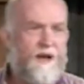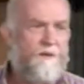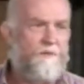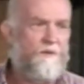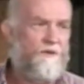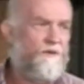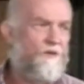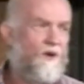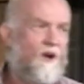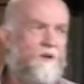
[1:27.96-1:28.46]

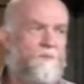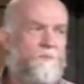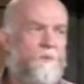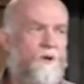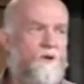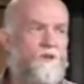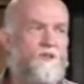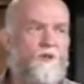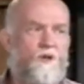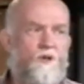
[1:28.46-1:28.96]
of great
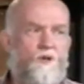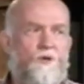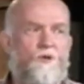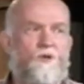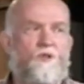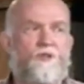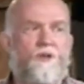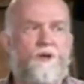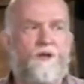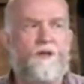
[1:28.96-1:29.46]

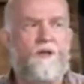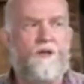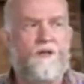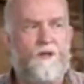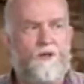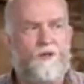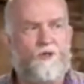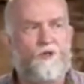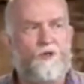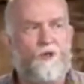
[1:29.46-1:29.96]
persecution in the
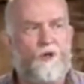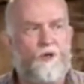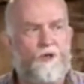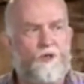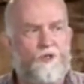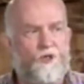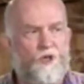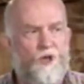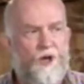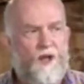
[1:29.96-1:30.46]

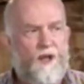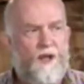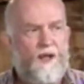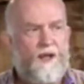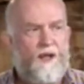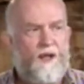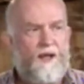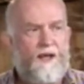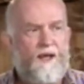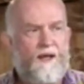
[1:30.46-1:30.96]
church,
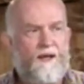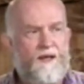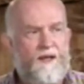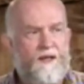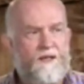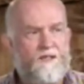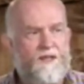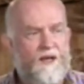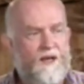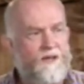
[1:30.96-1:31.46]
and he
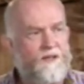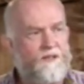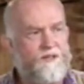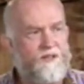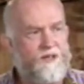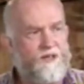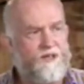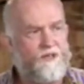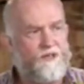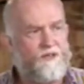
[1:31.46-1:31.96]
tells
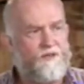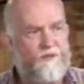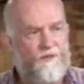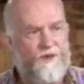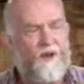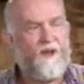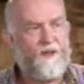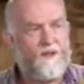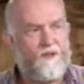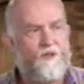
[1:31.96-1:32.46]
his
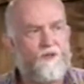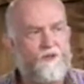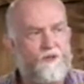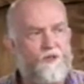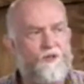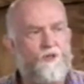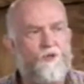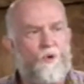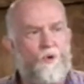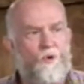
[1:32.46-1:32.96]
faith
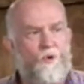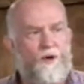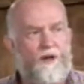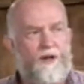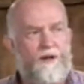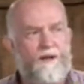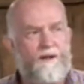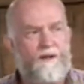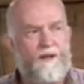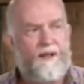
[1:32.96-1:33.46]

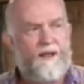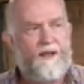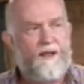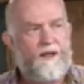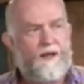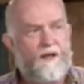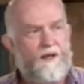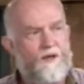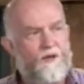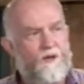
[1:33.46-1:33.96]
story
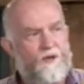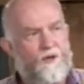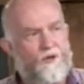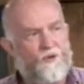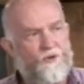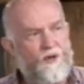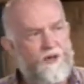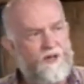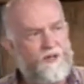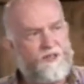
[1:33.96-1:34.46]
in
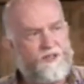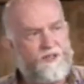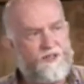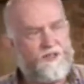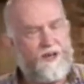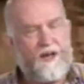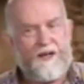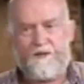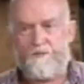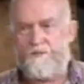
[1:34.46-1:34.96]
three
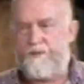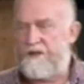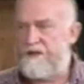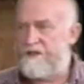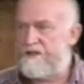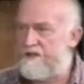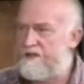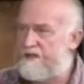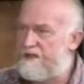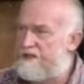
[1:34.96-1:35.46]

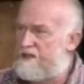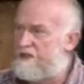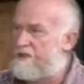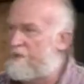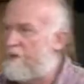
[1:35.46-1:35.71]
statements. This is what